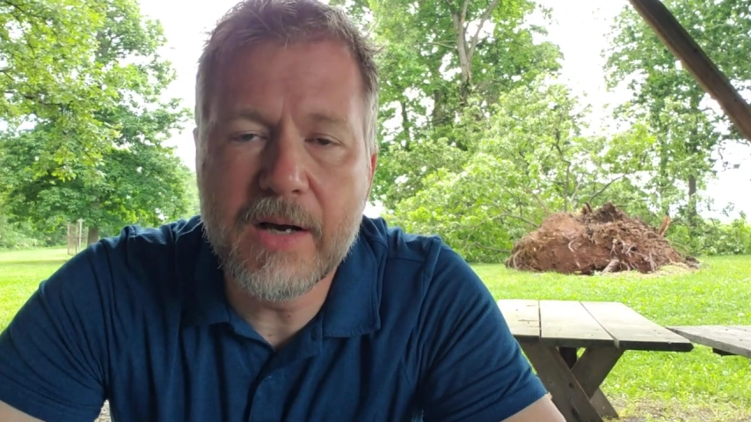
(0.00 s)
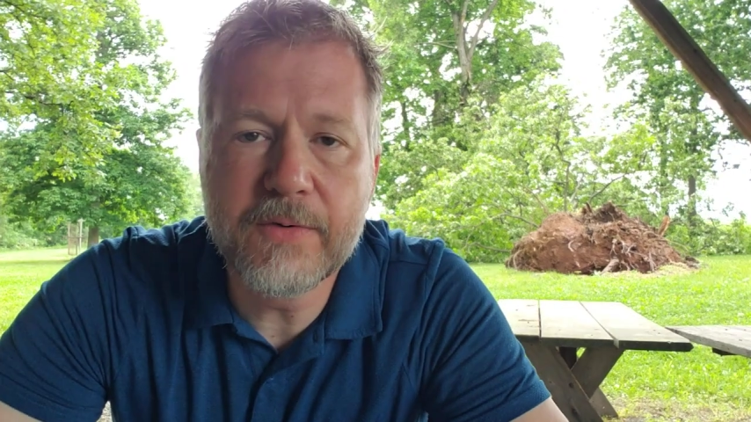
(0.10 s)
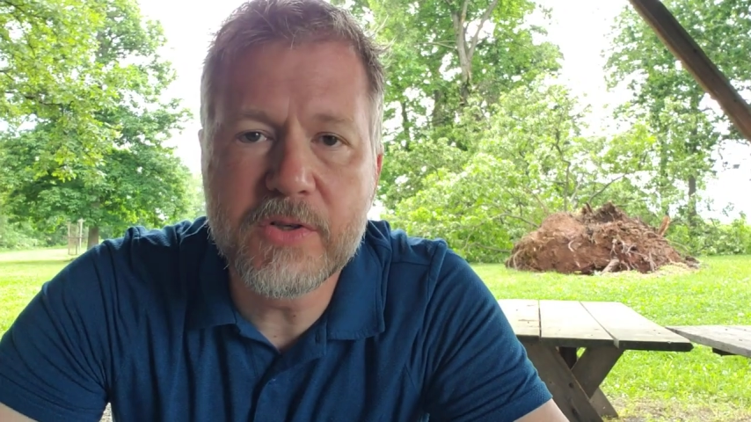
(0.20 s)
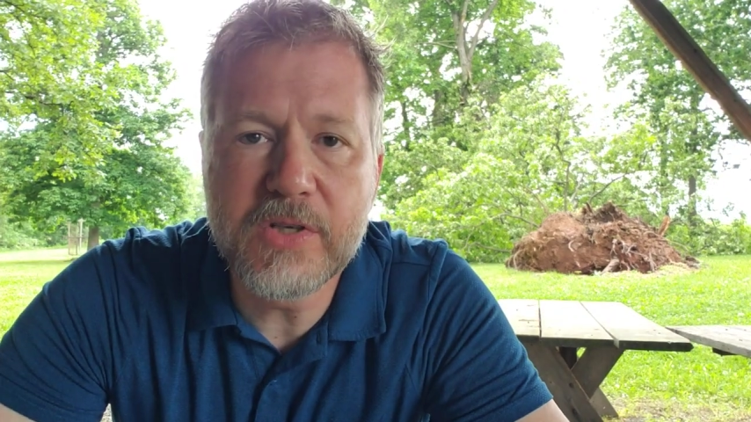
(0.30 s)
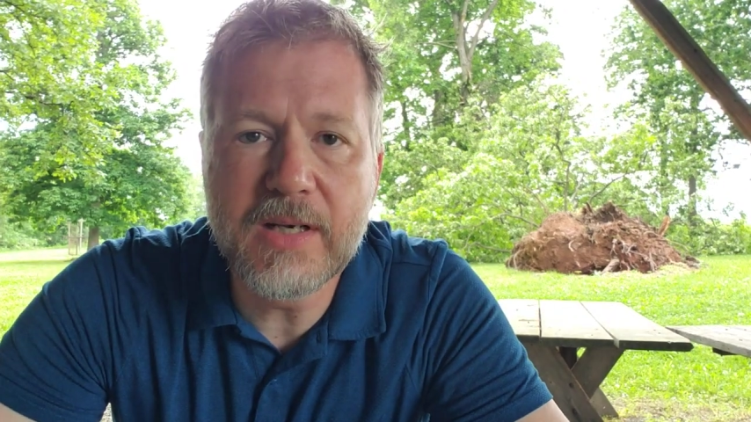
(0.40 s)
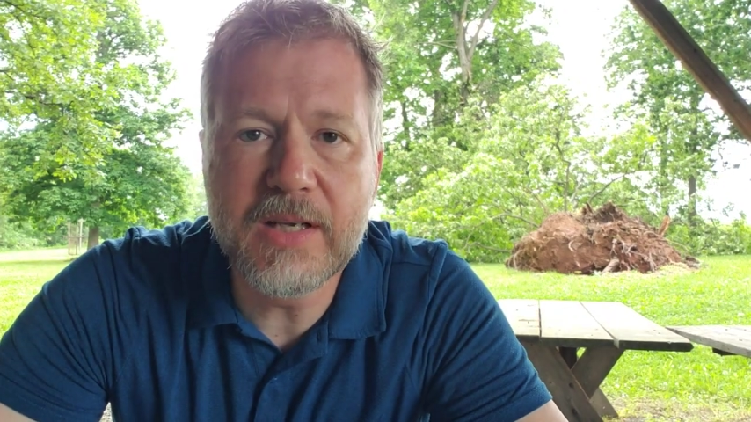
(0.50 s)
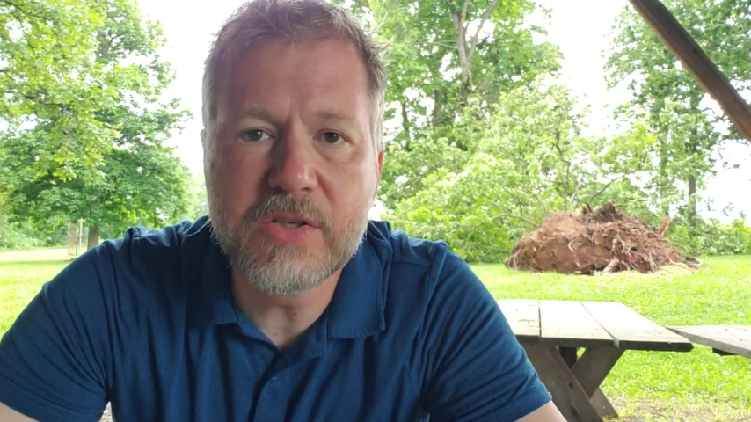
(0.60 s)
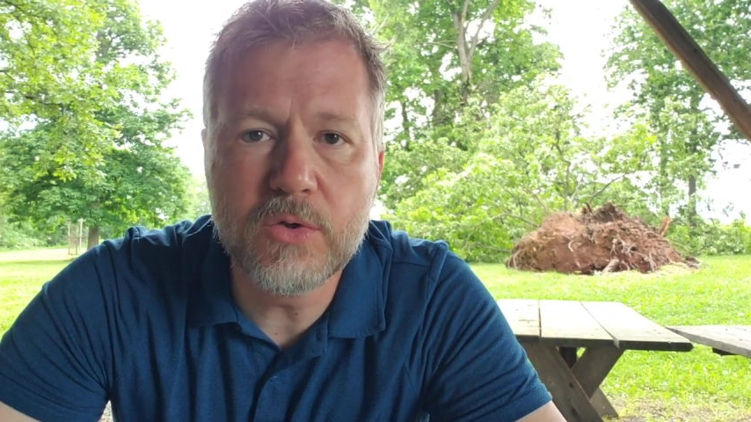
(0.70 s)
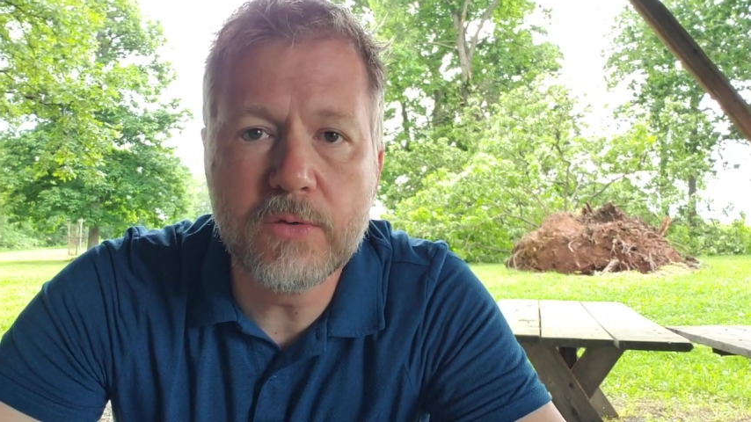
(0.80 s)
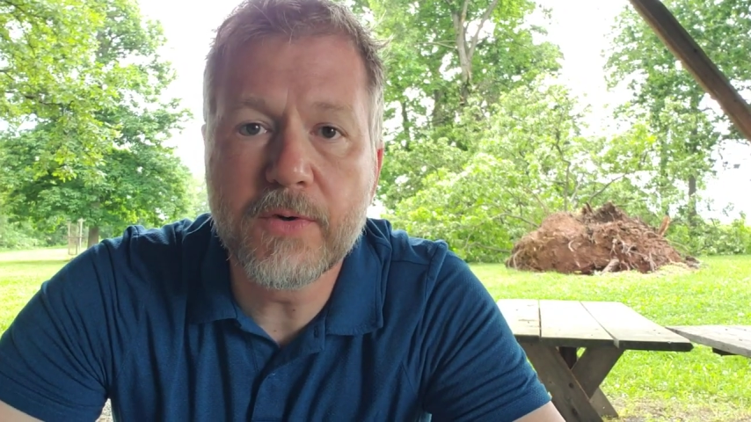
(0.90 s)
for Sunday
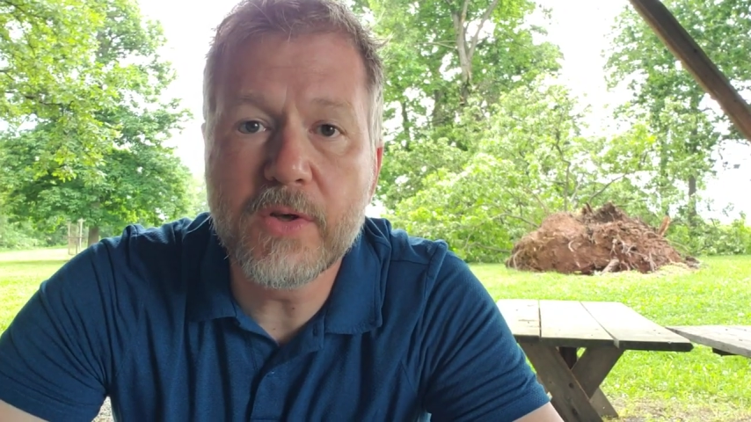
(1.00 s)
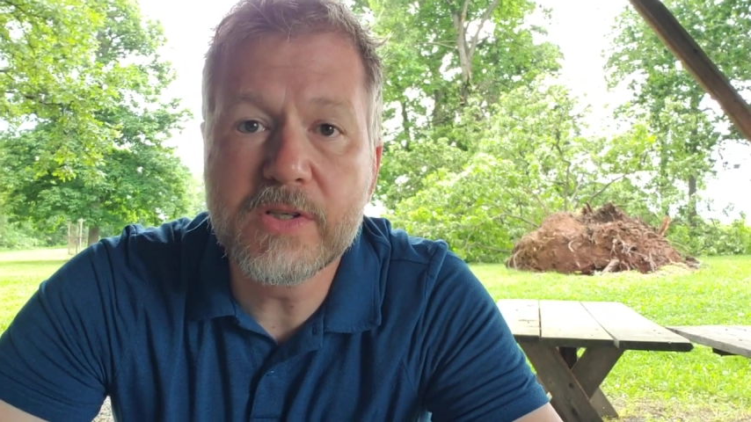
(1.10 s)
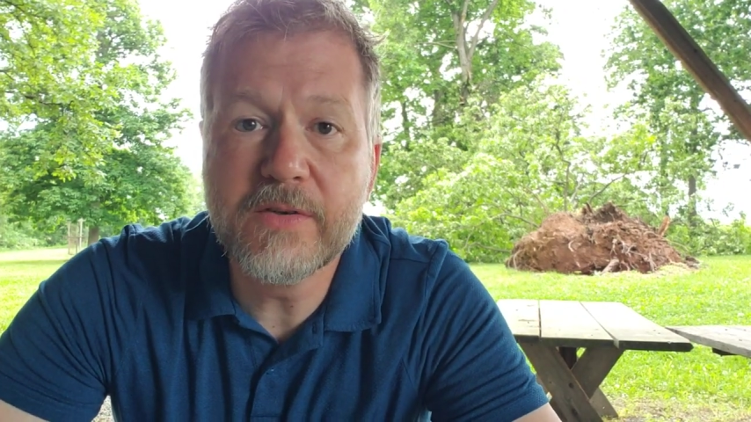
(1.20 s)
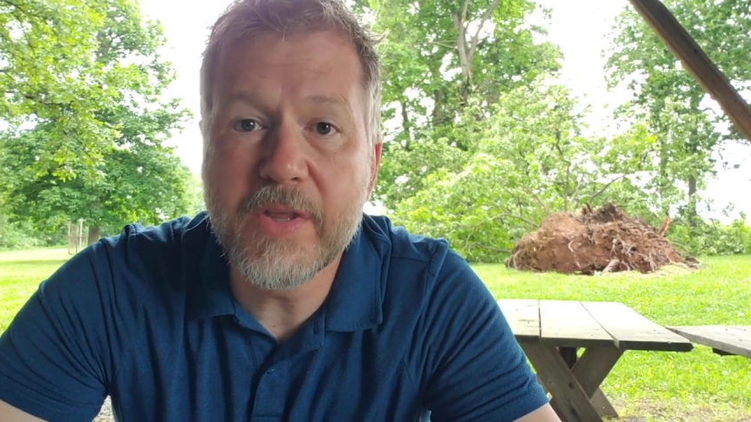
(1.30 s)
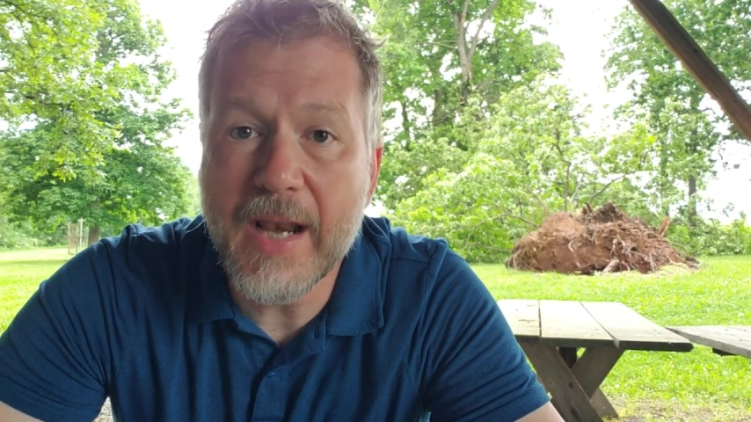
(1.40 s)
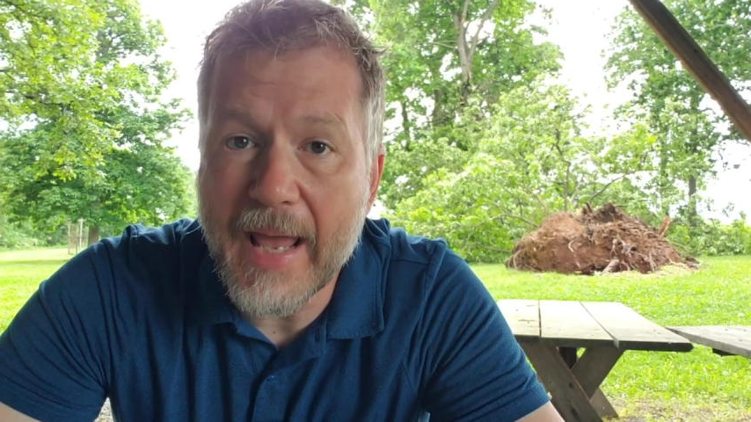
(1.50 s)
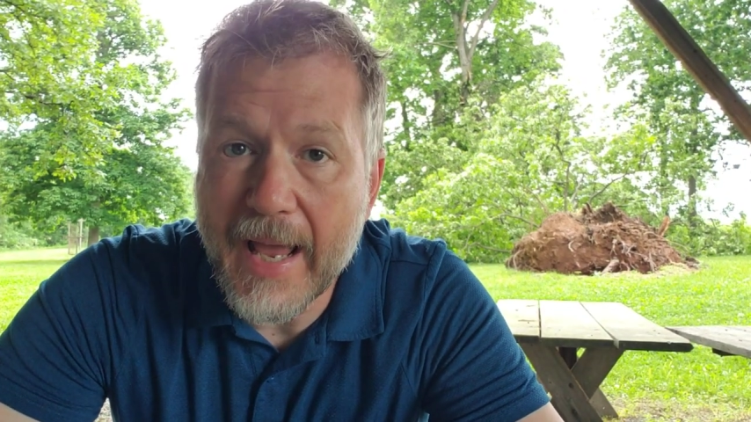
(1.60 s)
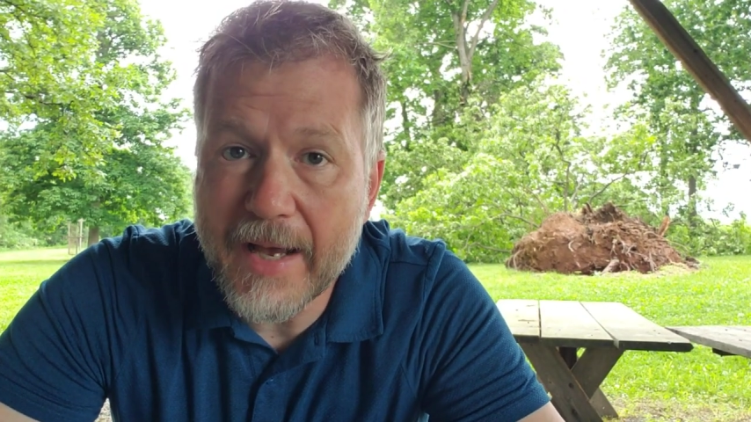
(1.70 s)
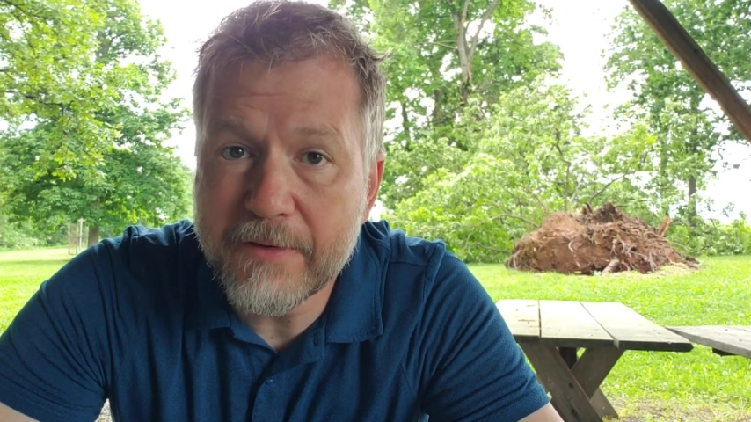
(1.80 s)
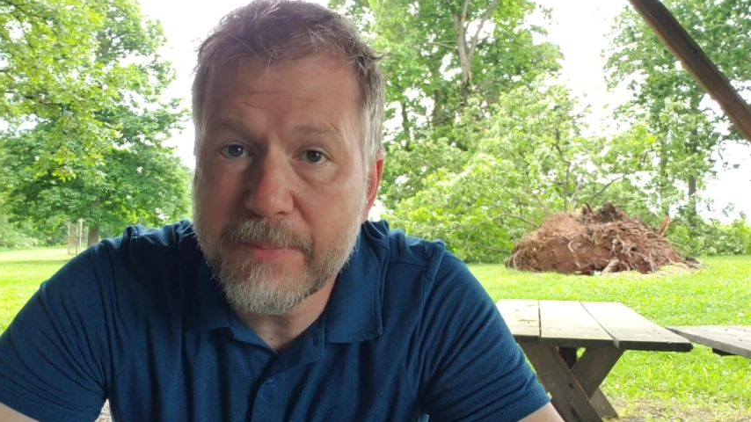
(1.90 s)
school for those of you that
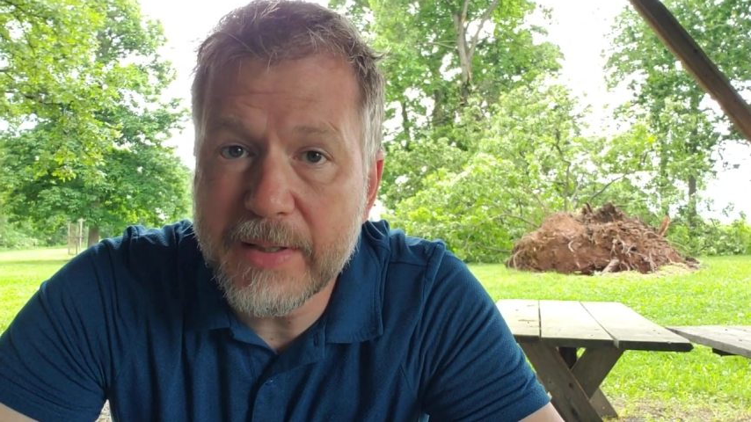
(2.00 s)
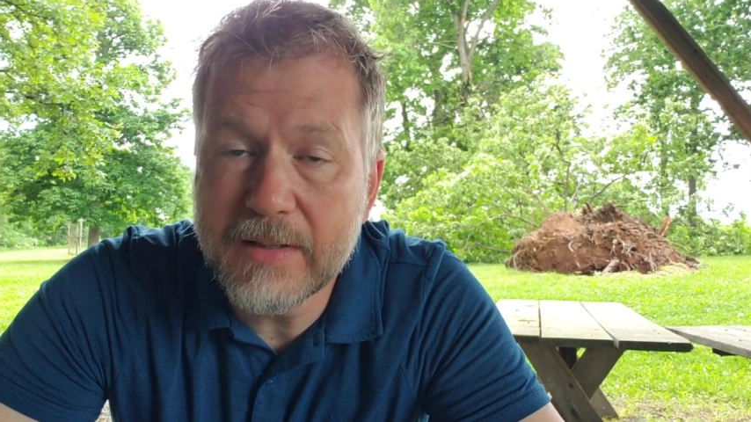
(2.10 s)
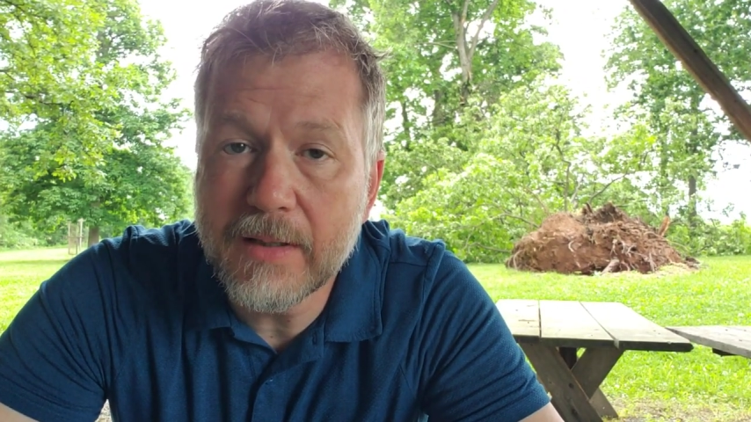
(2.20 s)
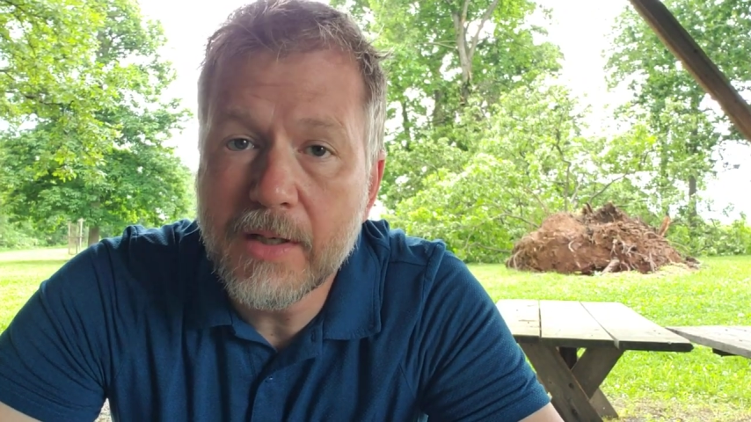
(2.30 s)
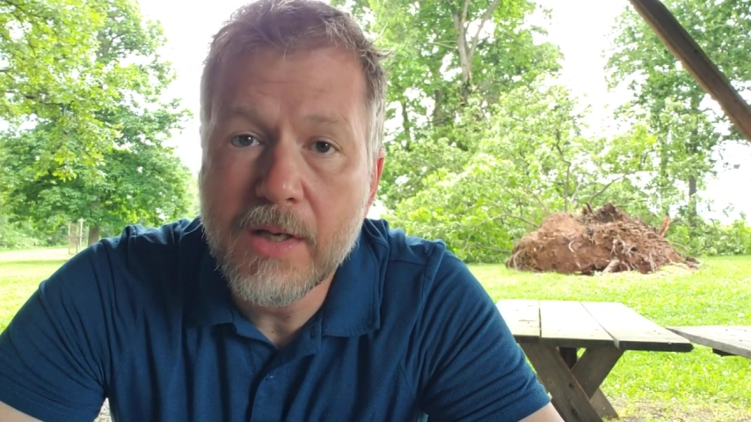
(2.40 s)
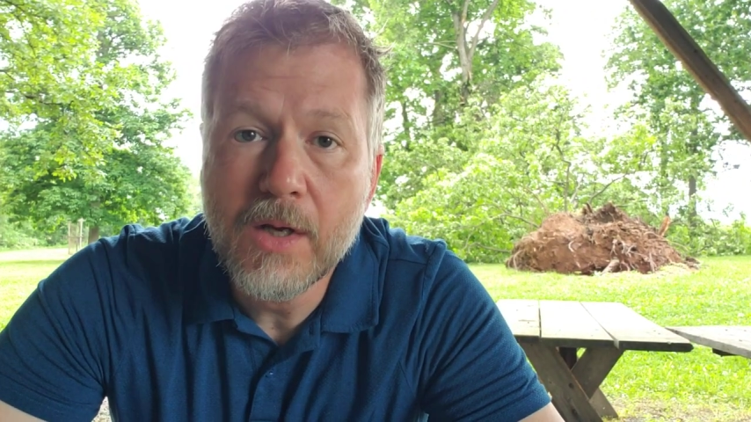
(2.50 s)
have been,